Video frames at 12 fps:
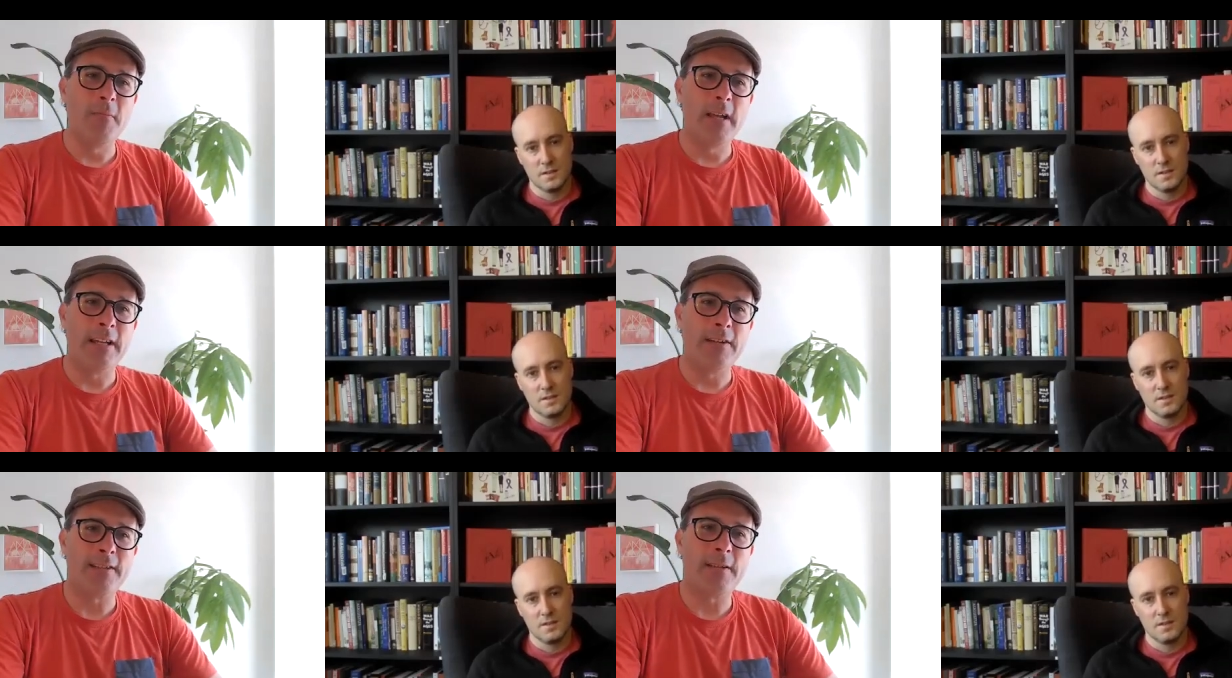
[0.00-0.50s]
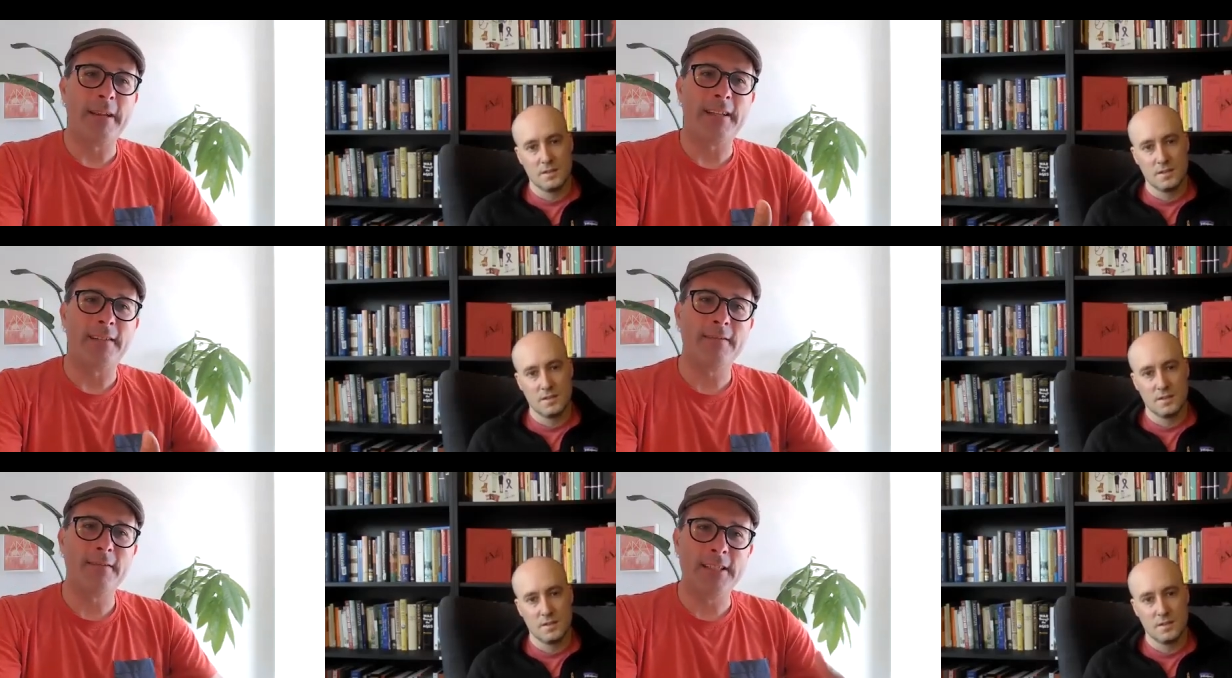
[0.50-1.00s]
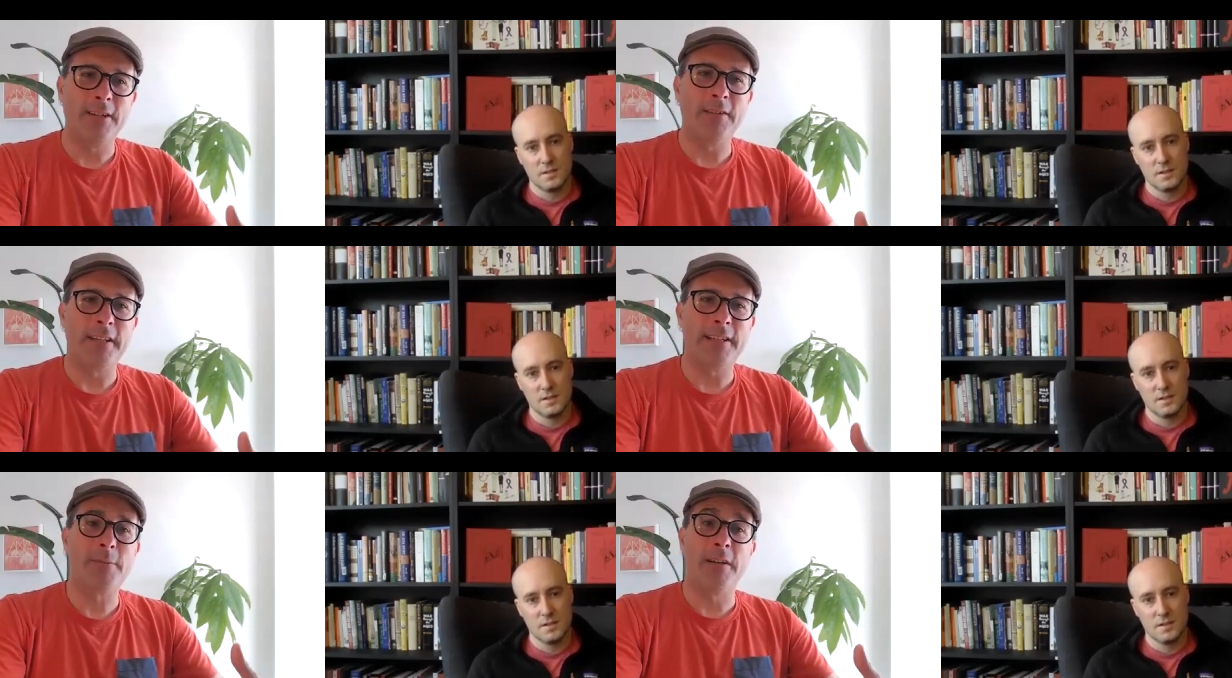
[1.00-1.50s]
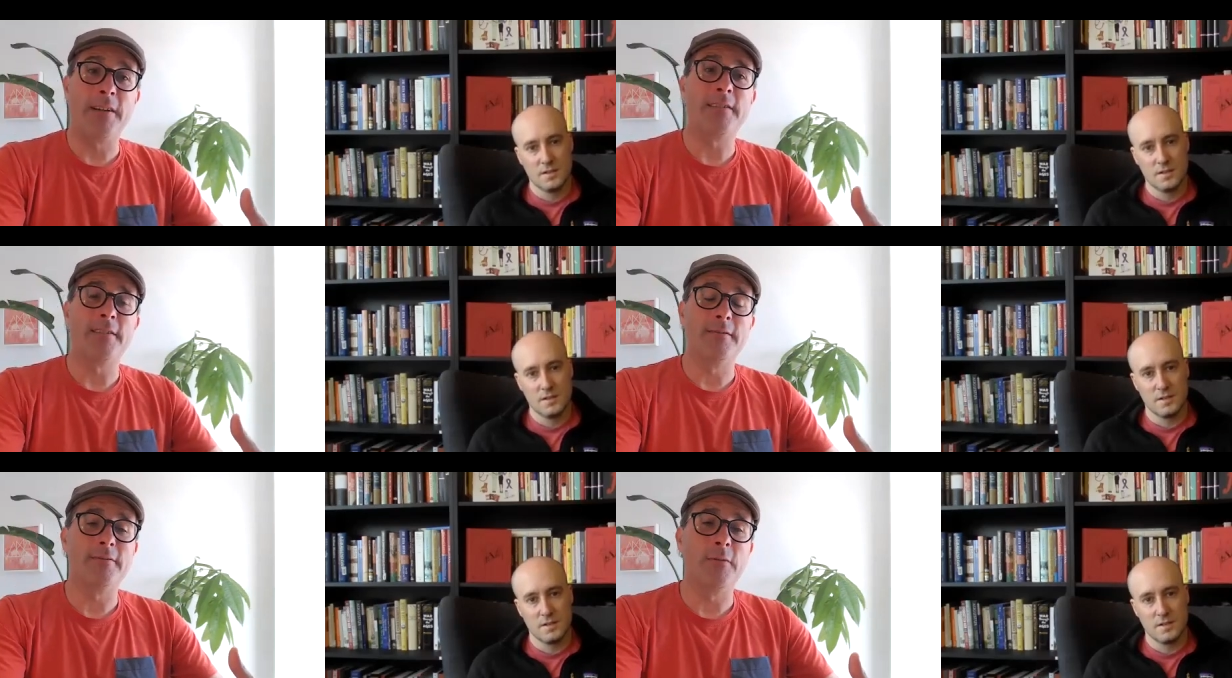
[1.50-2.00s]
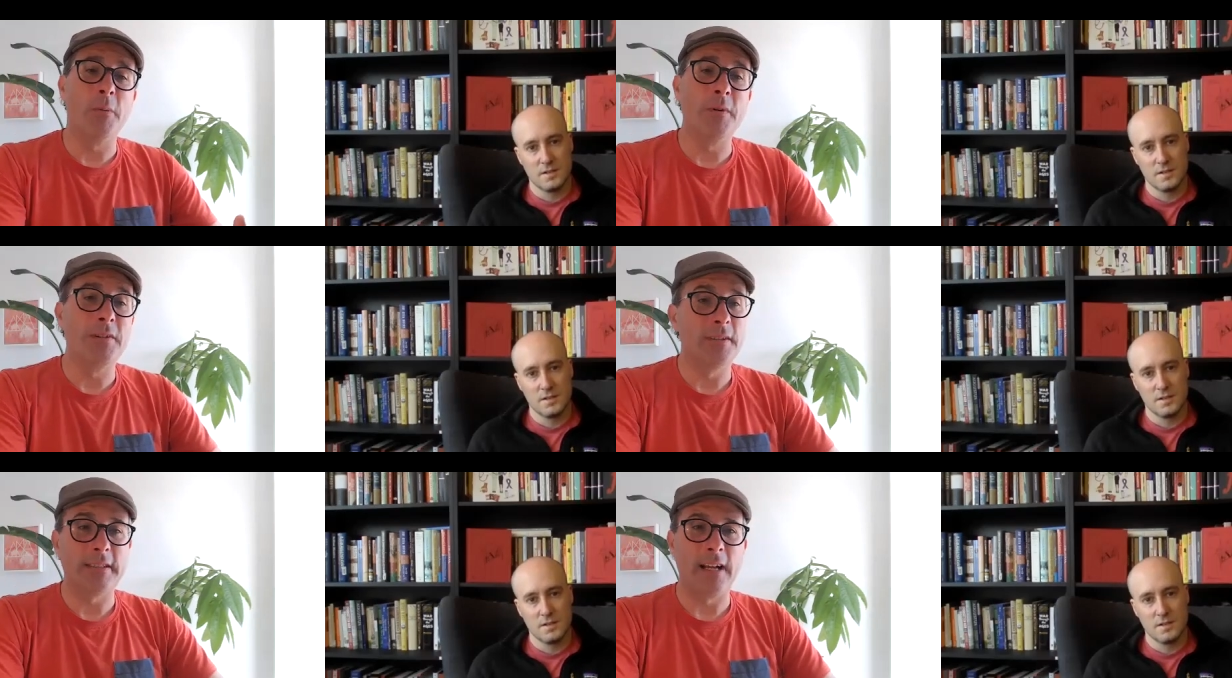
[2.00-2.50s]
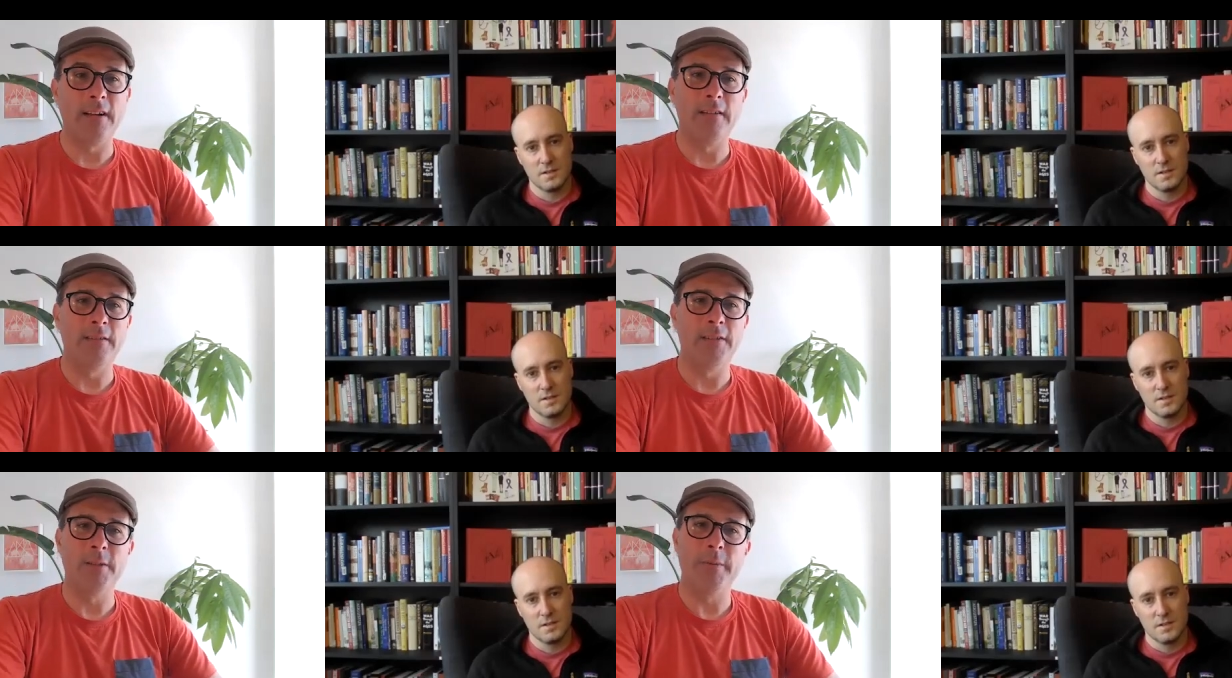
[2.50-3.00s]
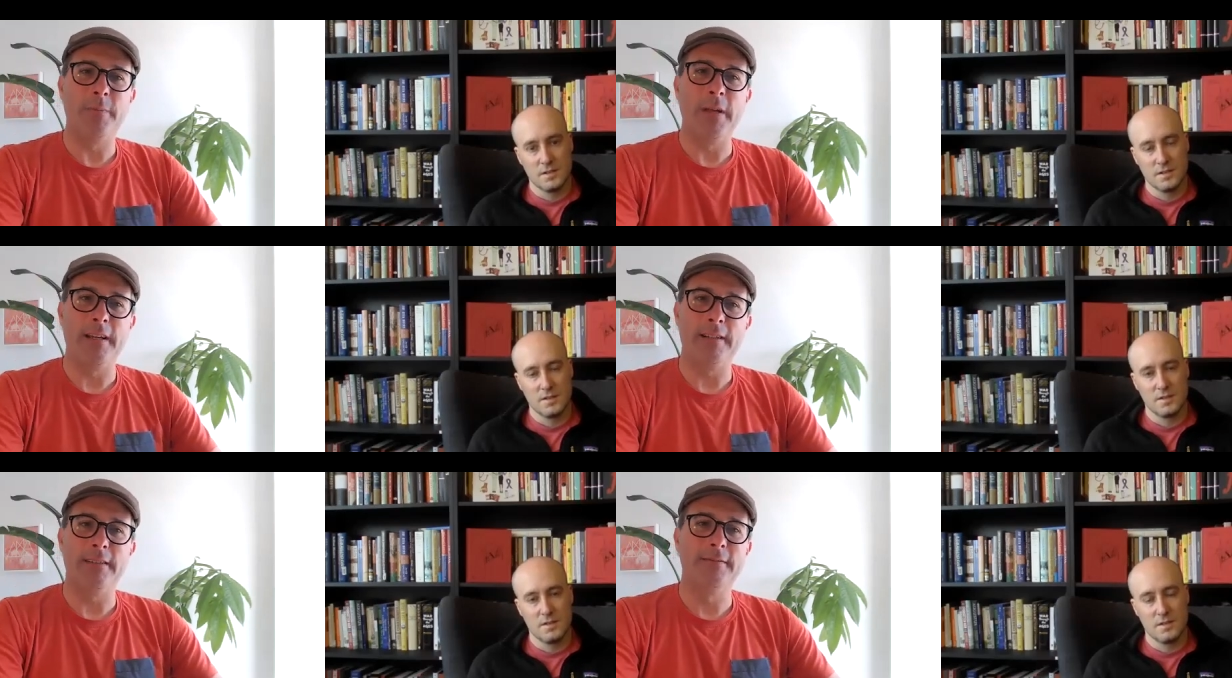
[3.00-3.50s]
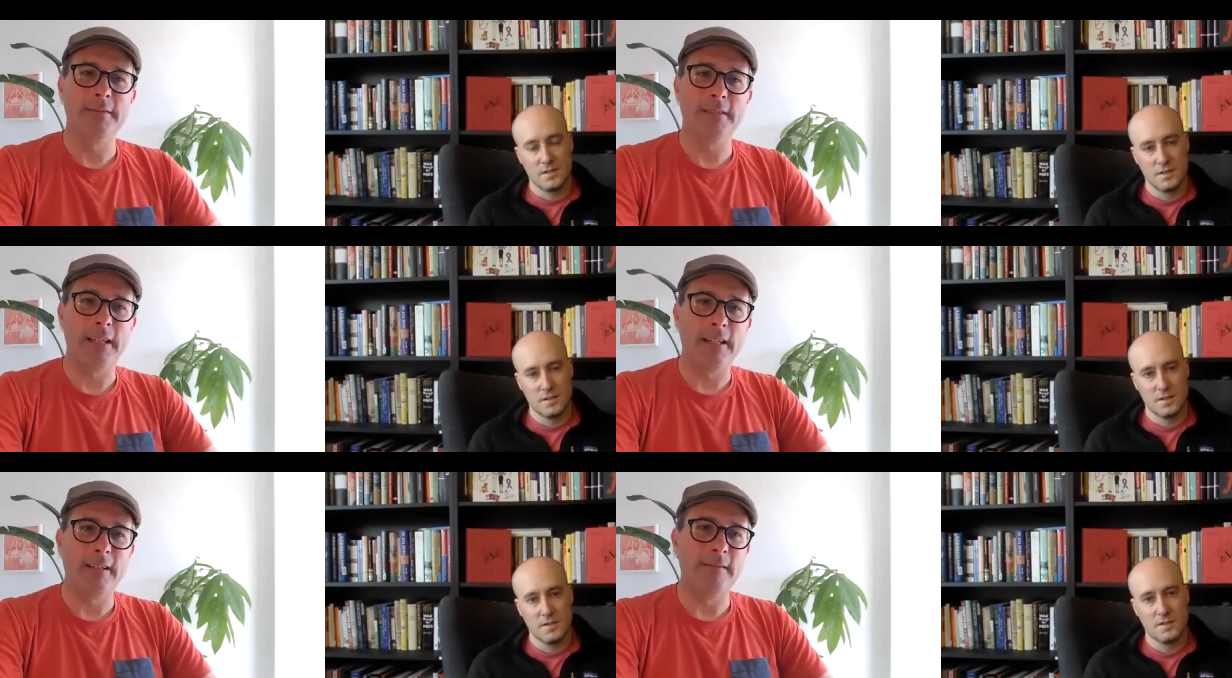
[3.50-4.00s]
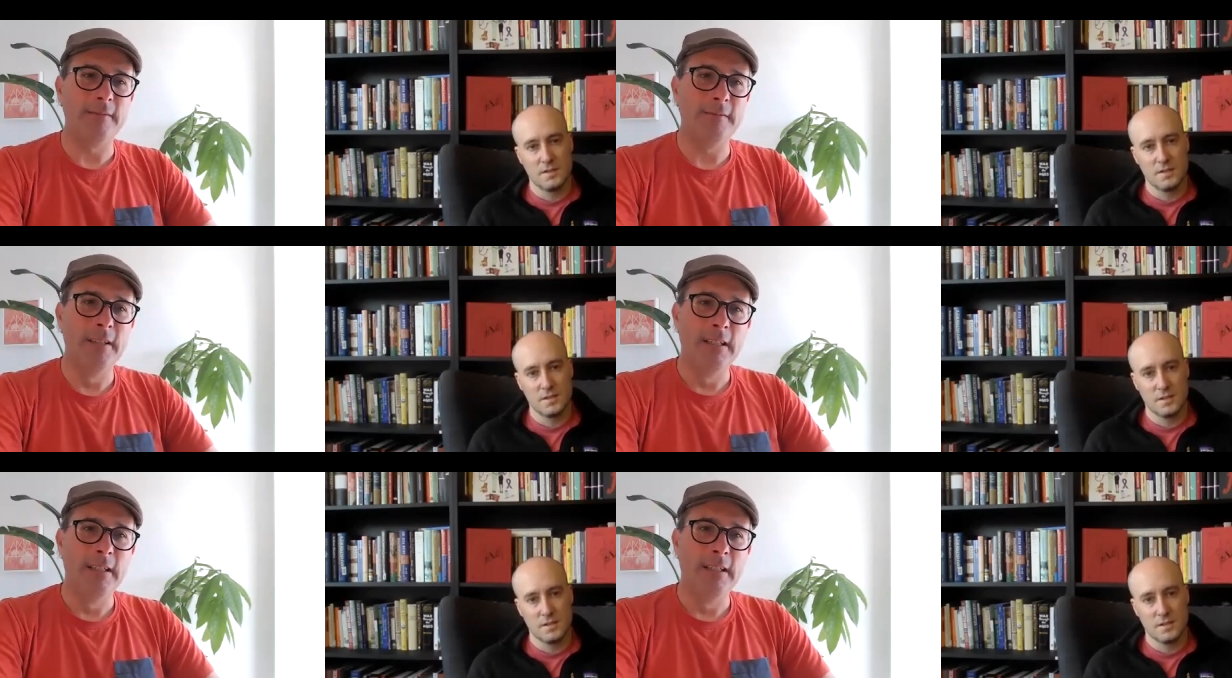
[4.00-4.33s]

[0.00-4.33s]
Speaker 1: and just to make it you know the experience of what we're doing now a little bit better um,